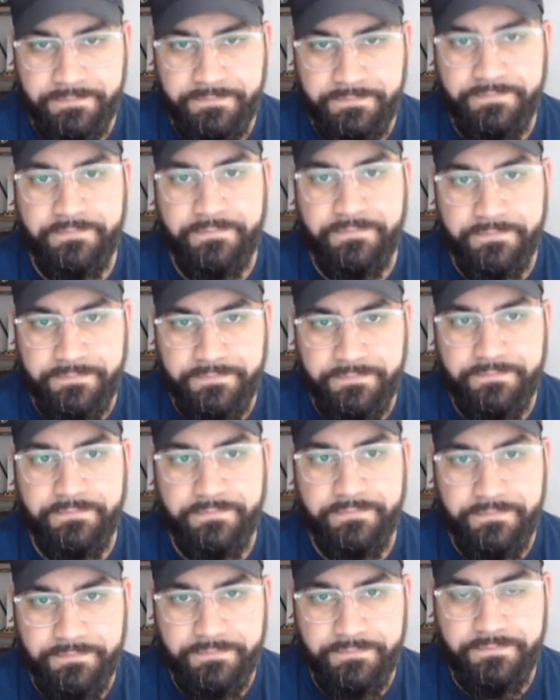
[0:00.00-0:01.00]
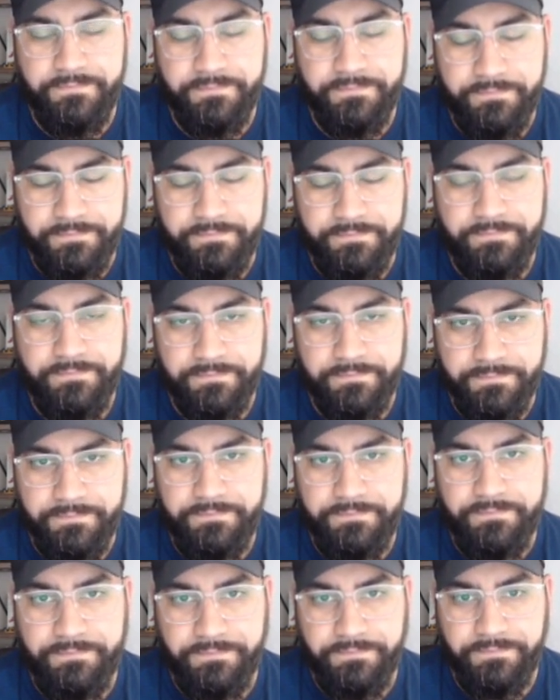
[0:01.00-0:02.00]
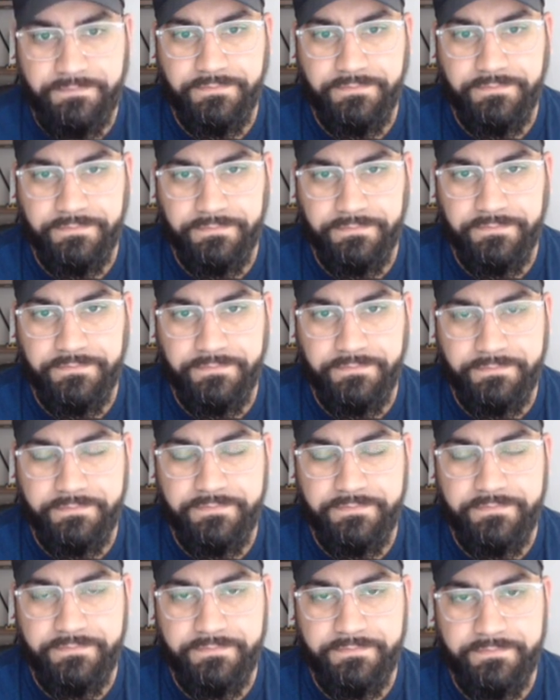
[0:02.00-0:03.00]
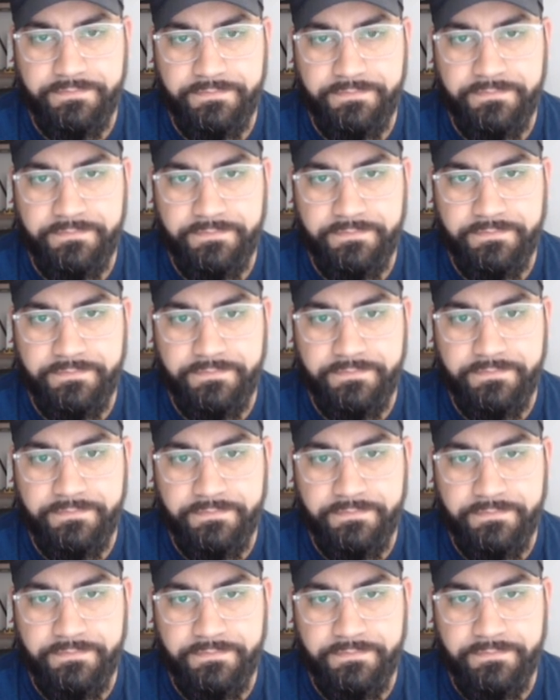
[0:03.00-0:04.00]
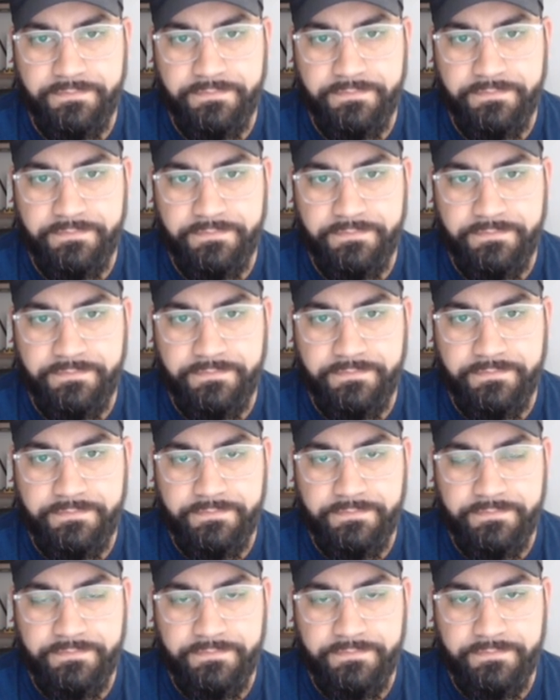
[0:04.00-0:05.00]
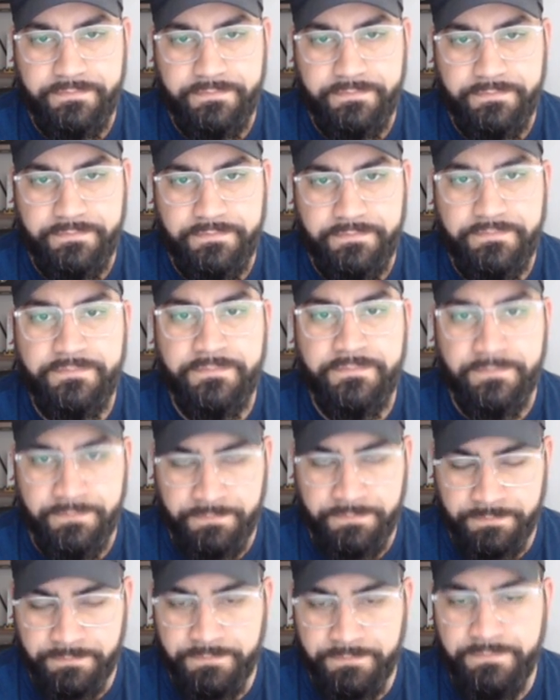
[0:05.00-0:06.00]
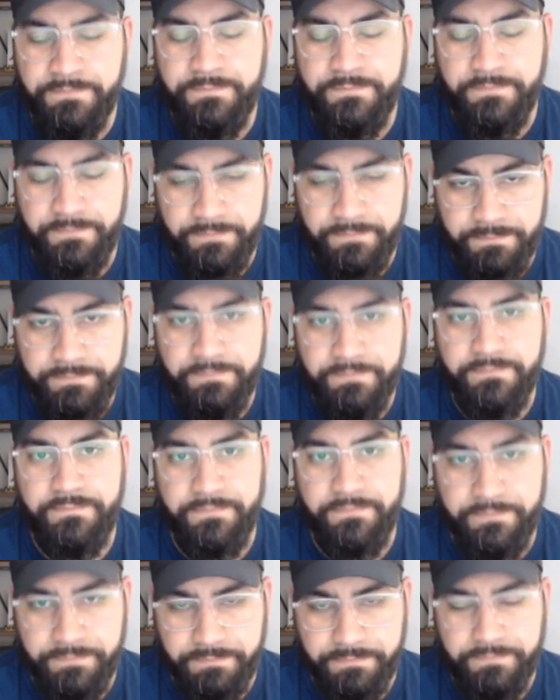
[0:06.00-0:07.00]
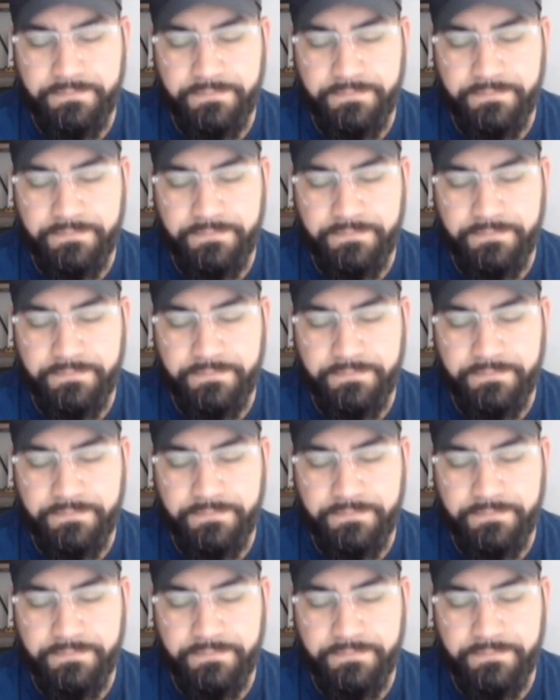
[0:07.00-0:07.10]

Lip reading: The person shown says nothing.